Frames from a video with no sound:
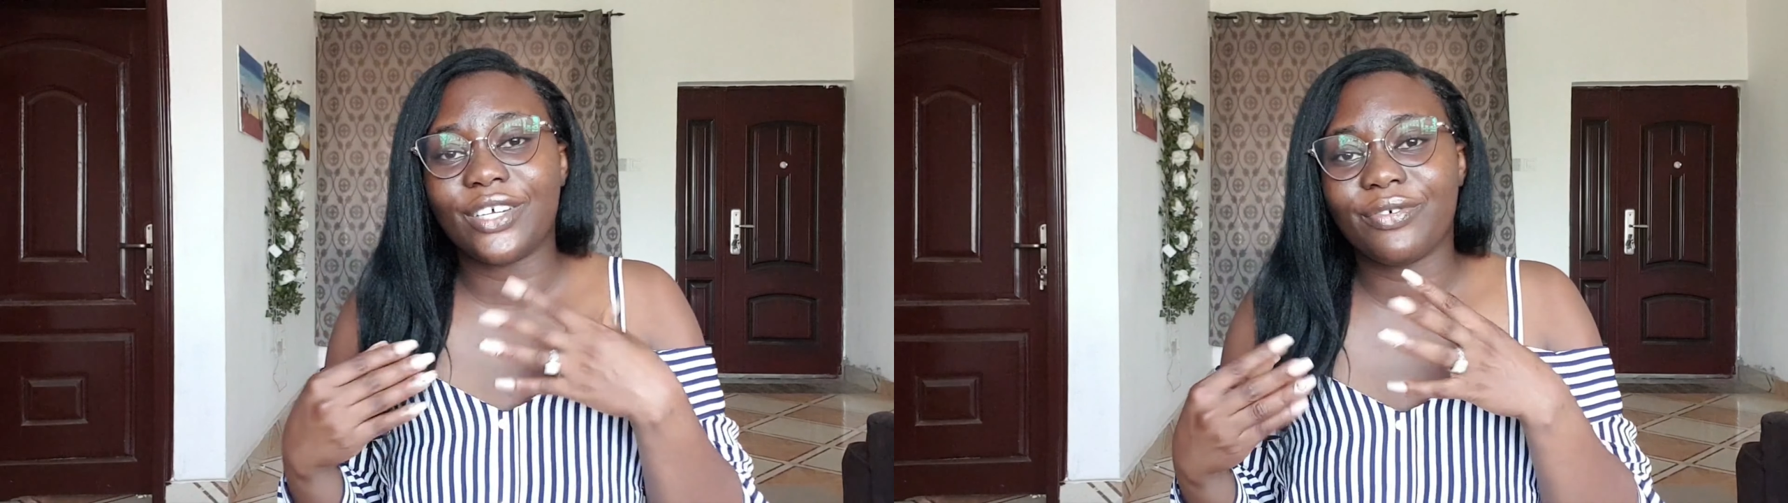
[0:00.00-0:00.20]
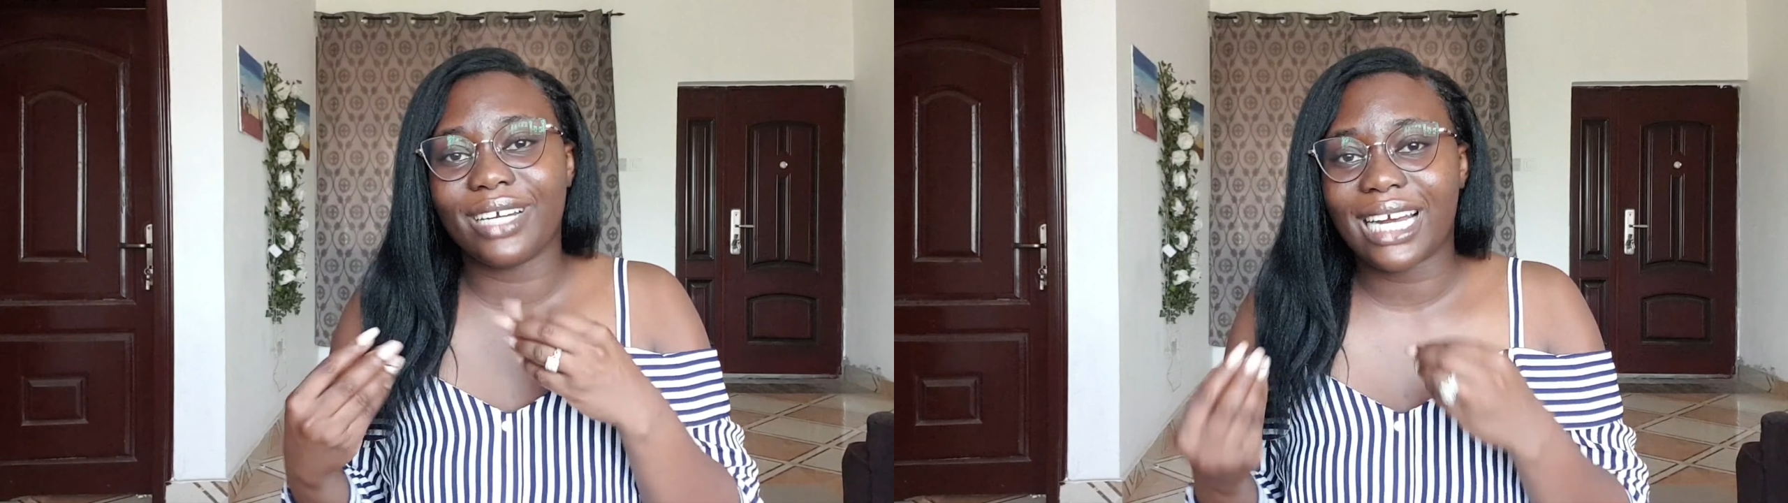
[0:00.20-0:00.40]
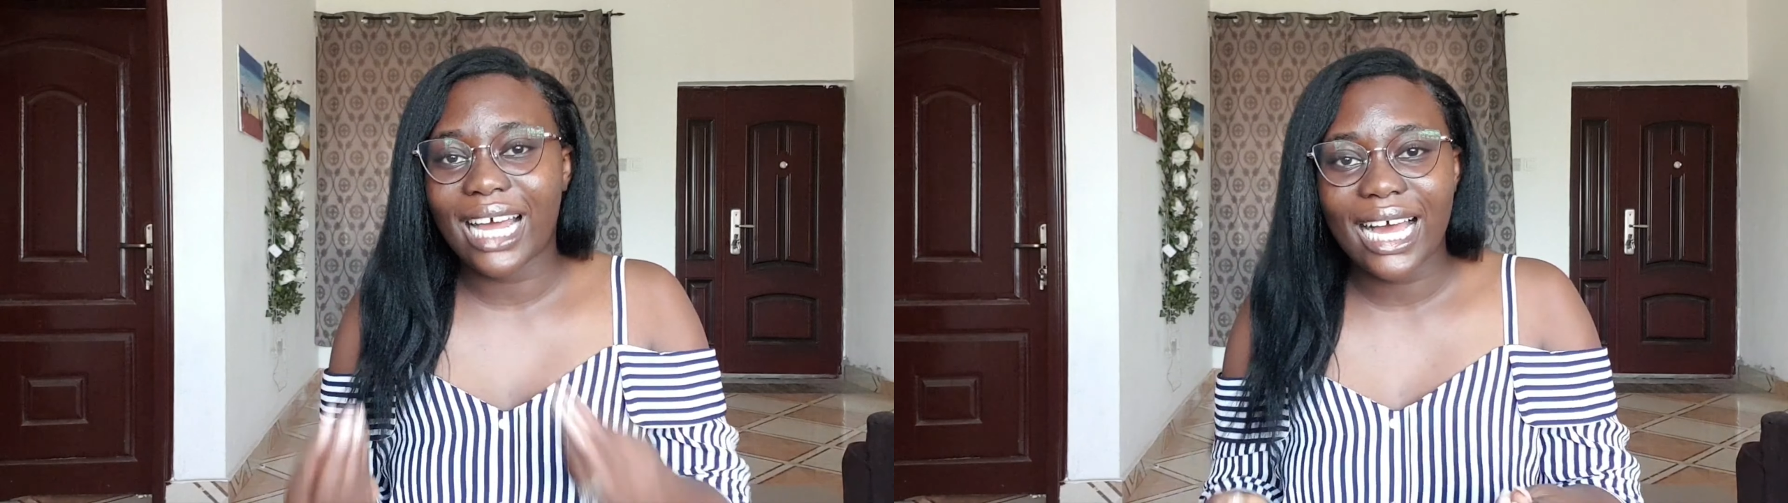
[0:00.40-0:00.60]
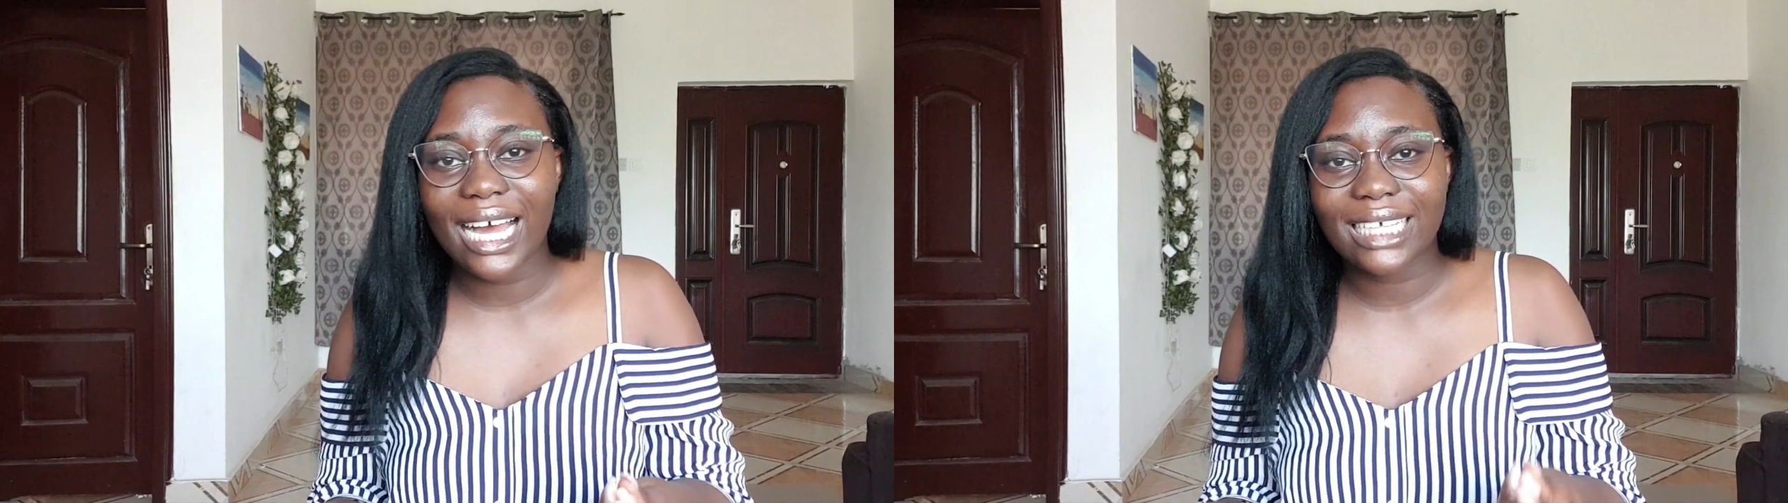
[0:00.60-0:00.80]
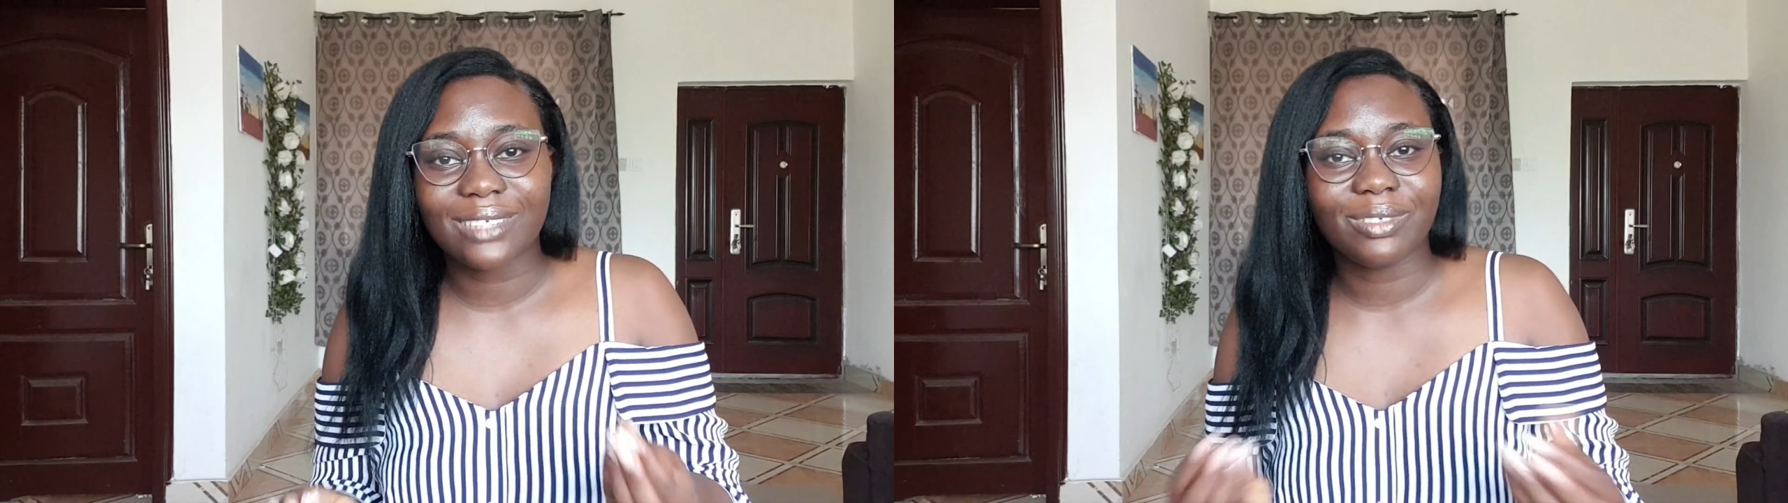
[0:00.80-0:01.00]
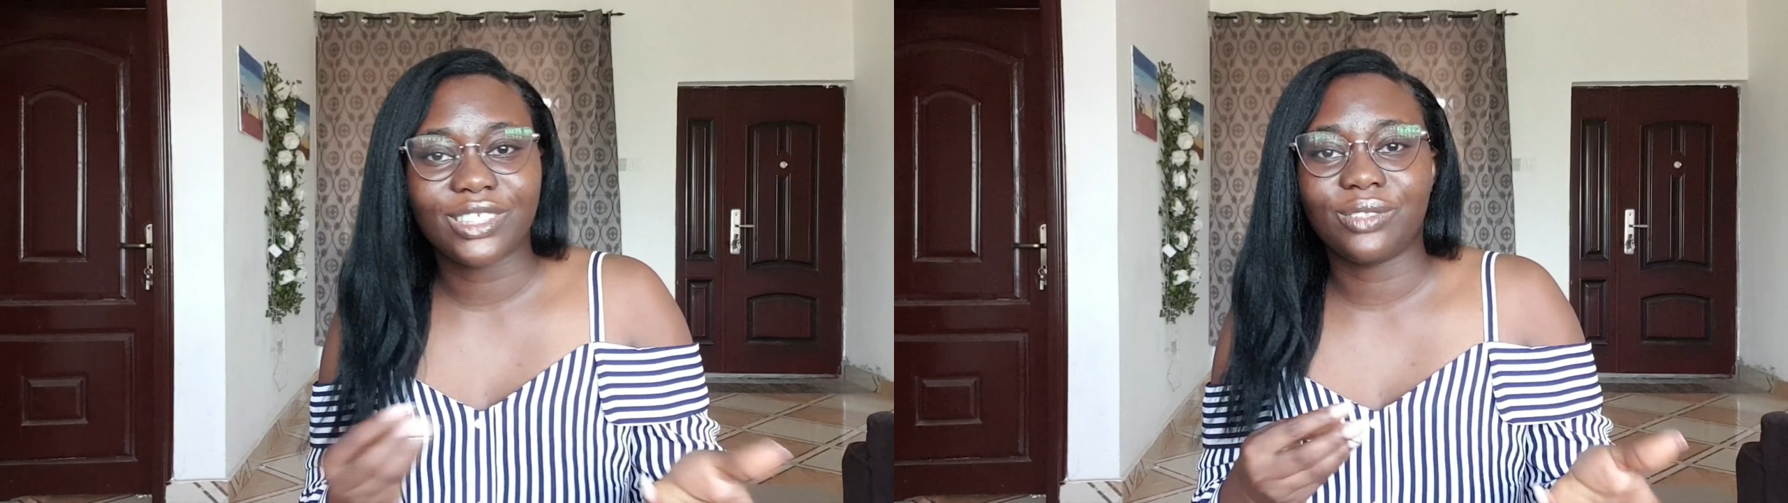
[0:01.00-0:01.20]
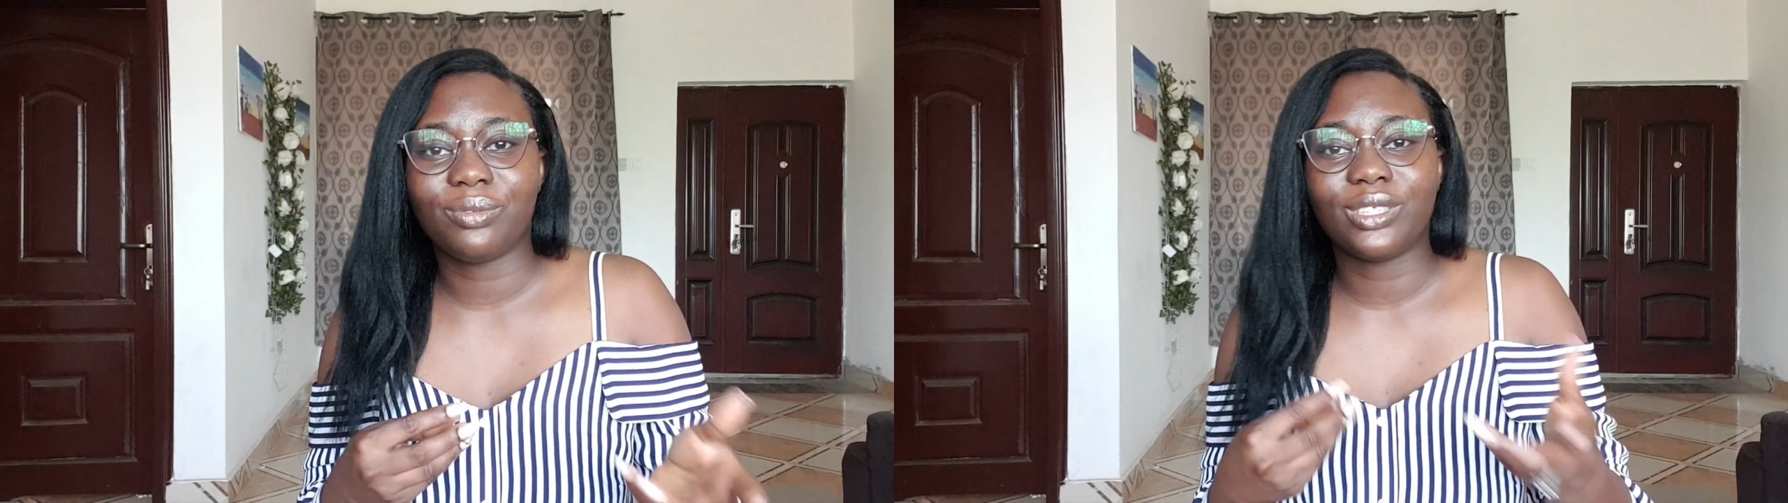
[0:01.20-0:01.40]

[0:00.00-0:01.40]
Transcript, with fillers: you relaxed what you